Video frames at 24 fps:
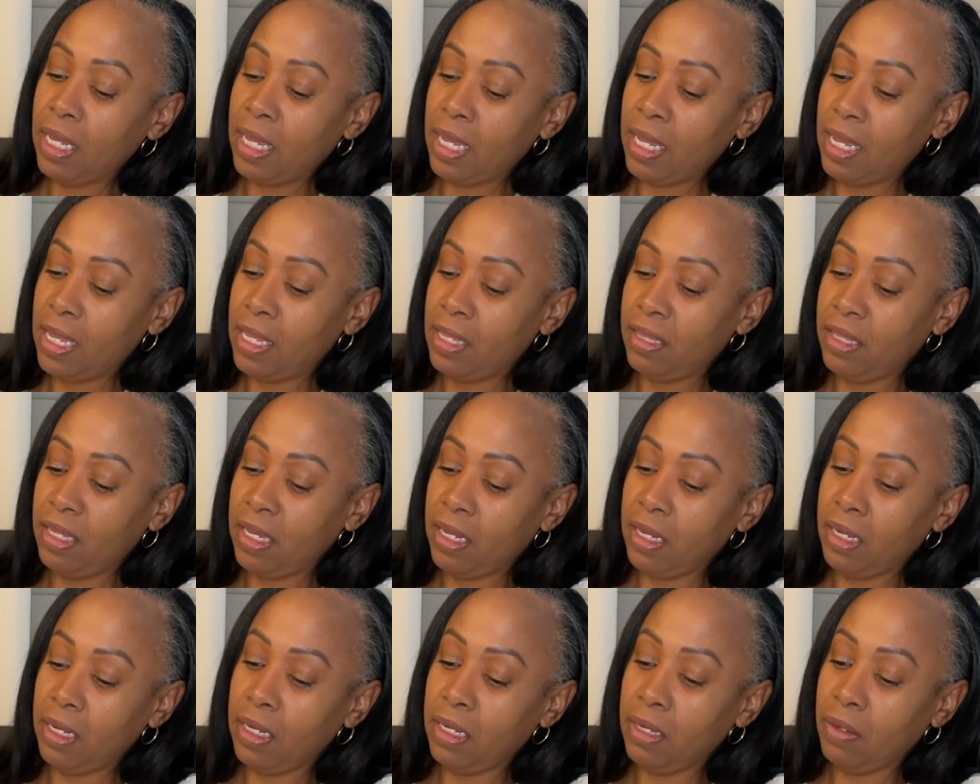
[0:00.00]
And
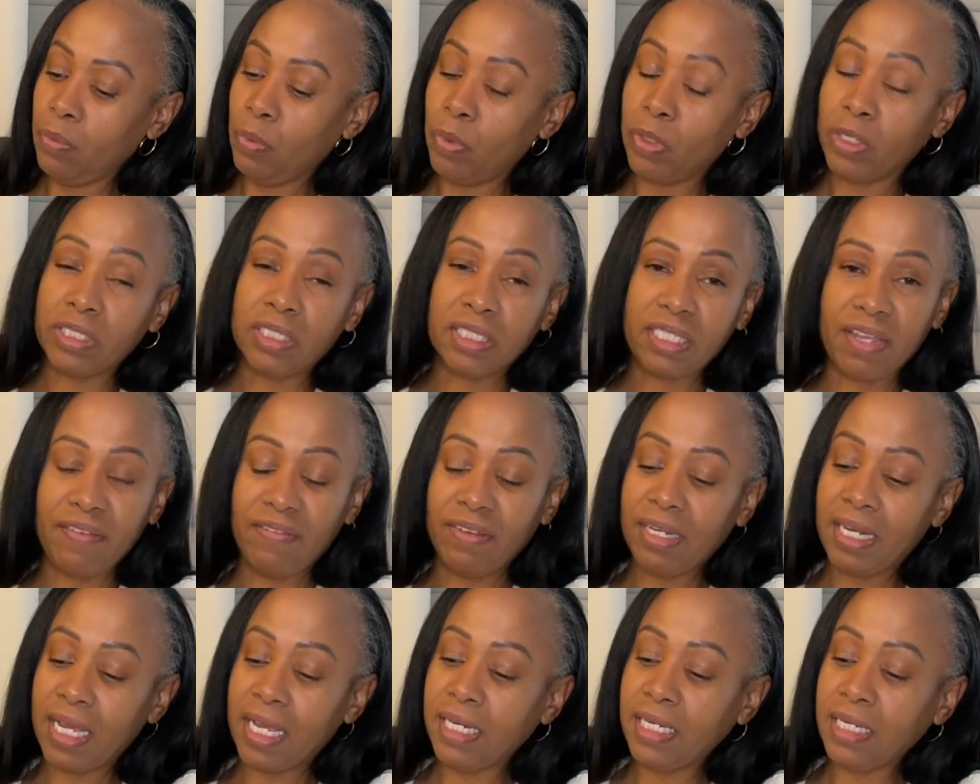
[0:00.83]
they were
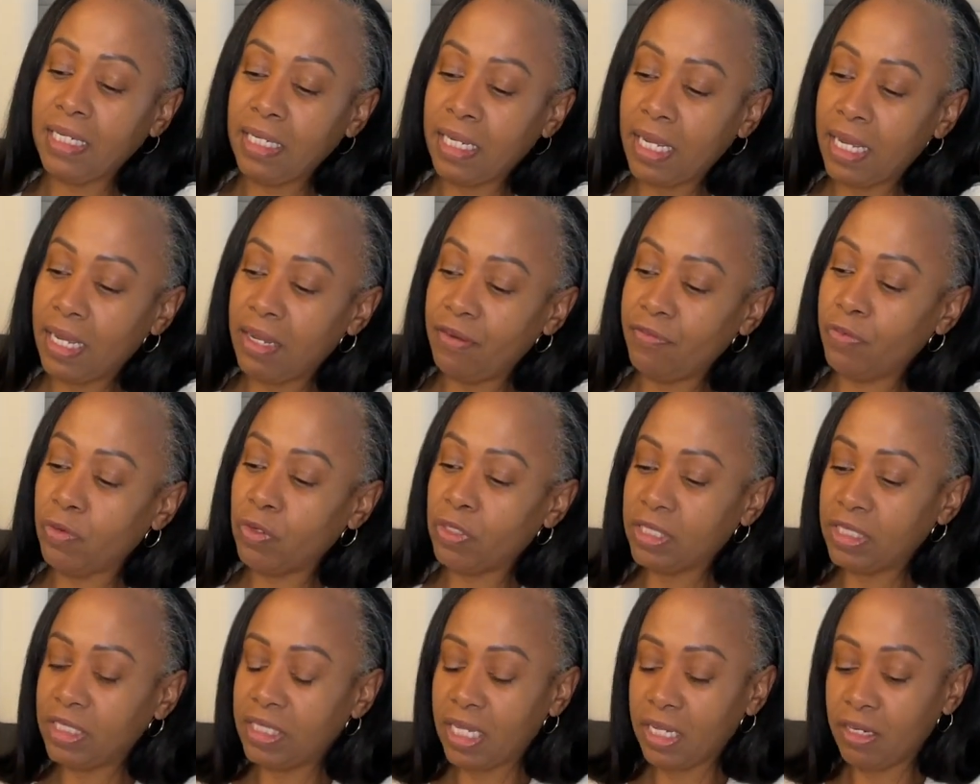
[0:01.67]
$7.99 for a
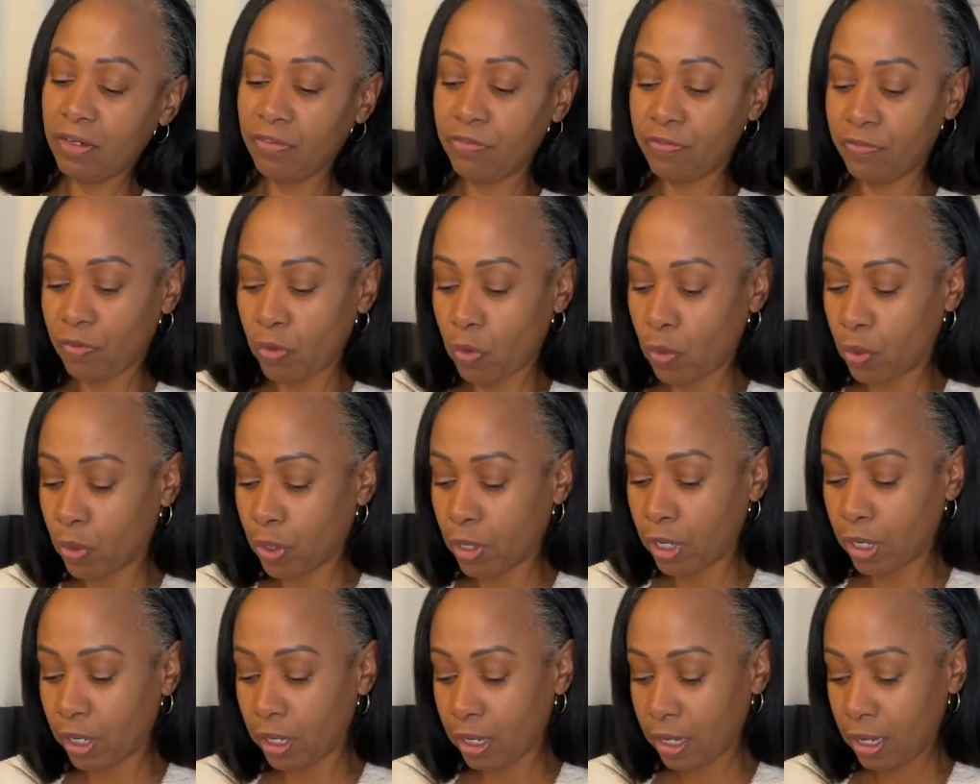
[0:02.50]
set of
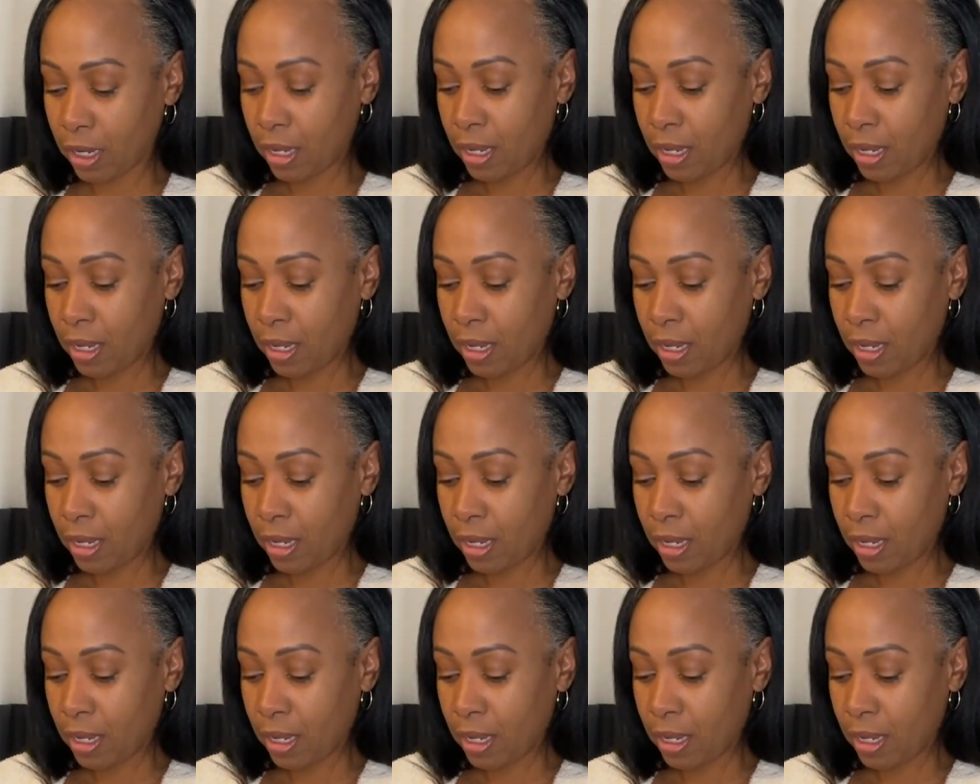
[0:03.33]
four.